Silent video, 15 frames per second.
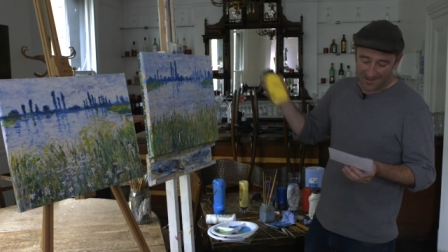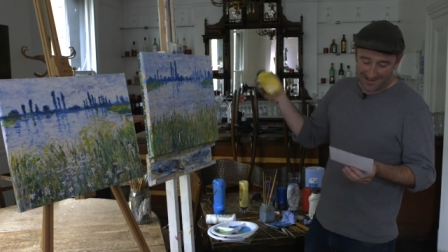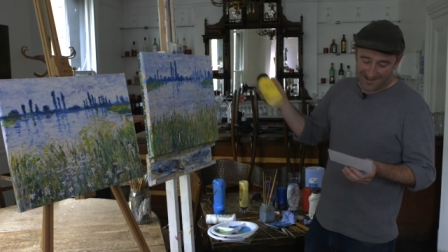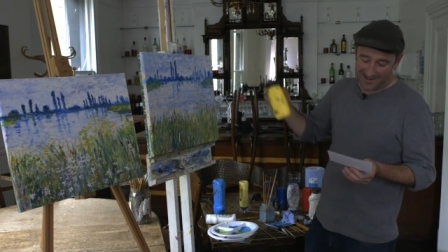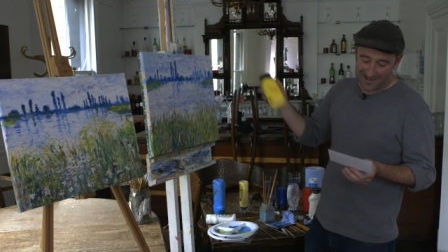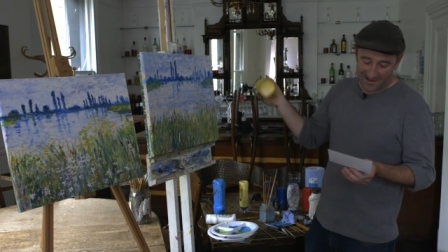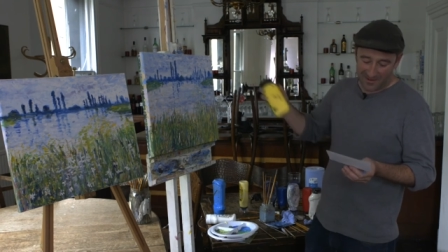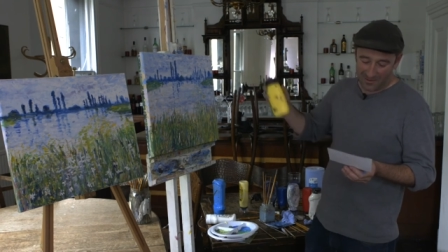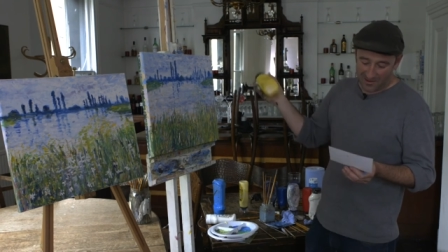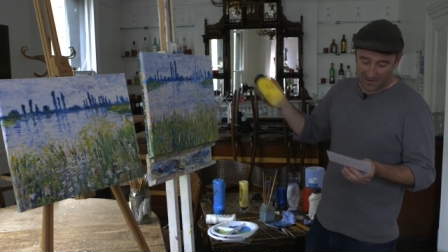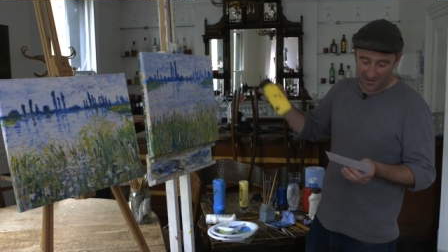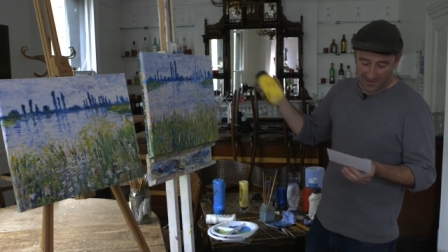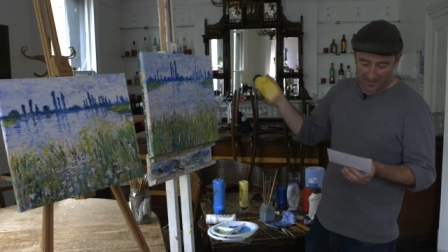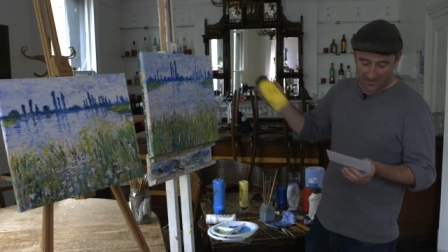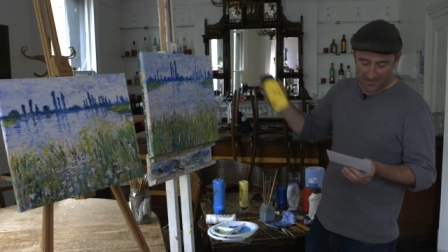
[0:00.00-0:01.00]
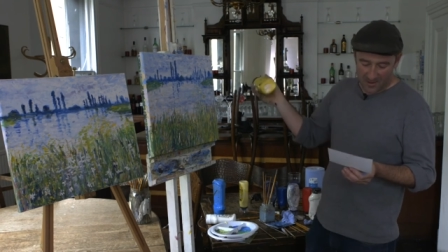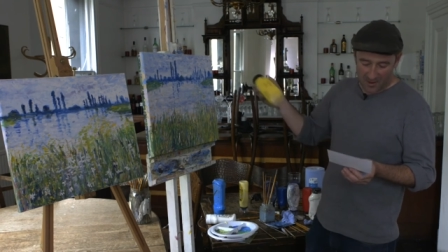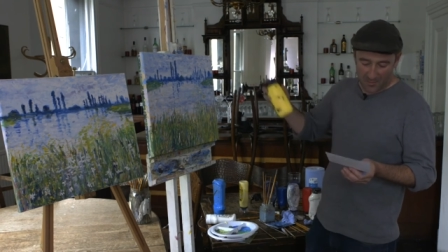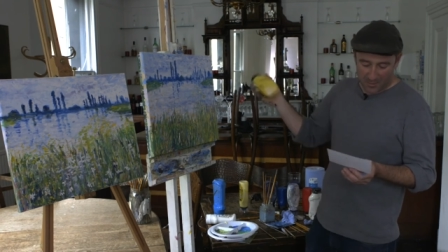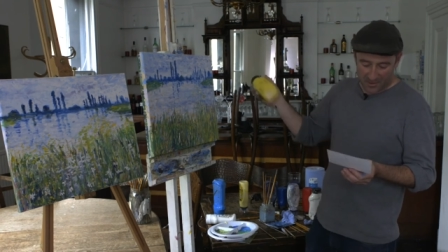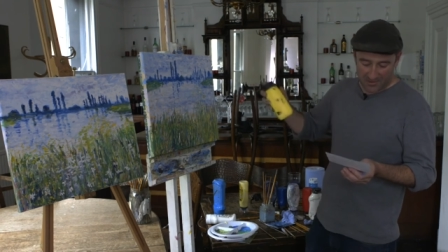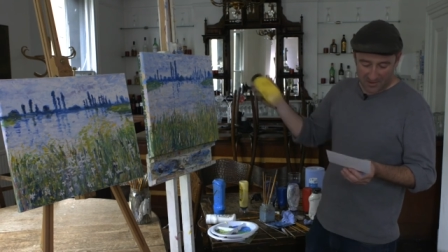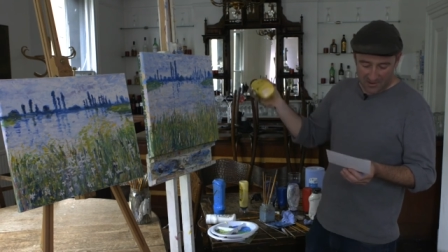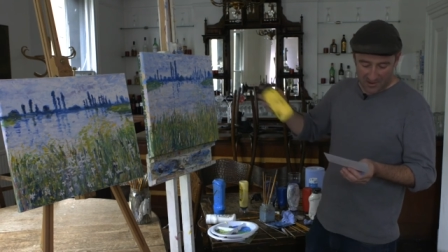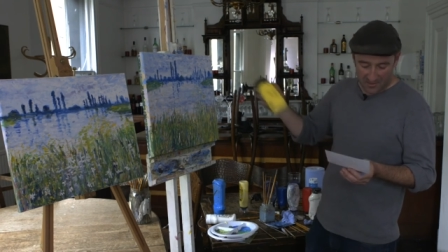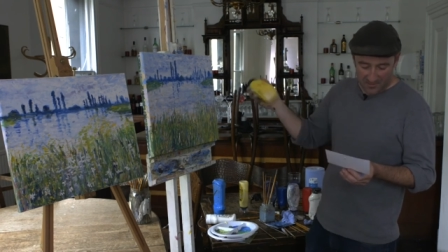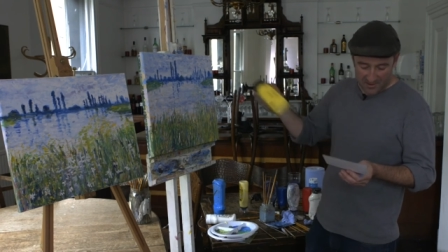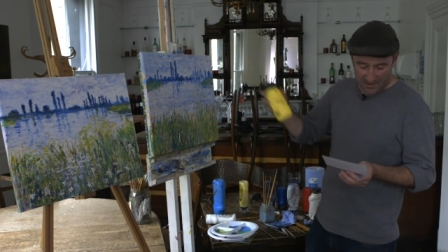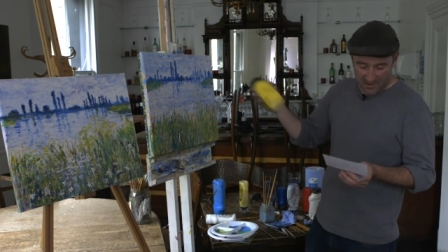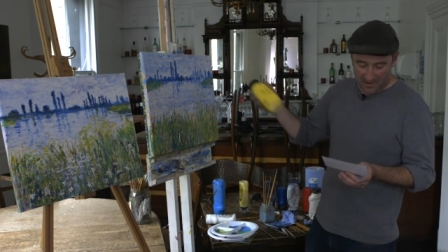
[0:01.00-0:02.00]
I don't know what they are. They're not
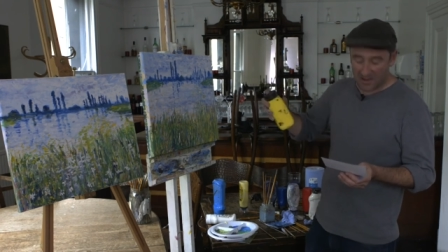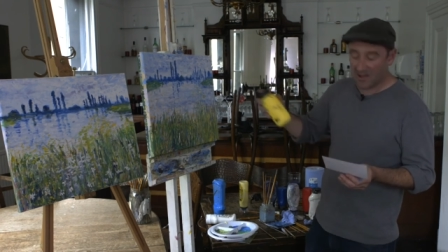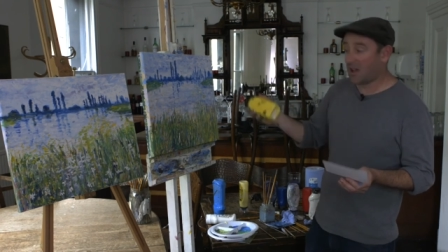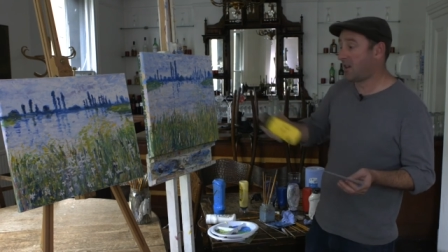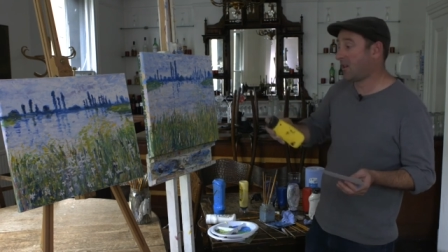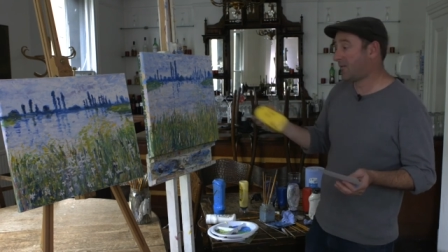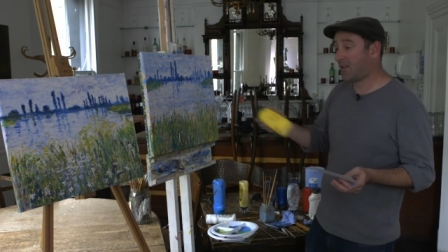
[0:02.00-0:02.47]
buttercups, are they? Yellow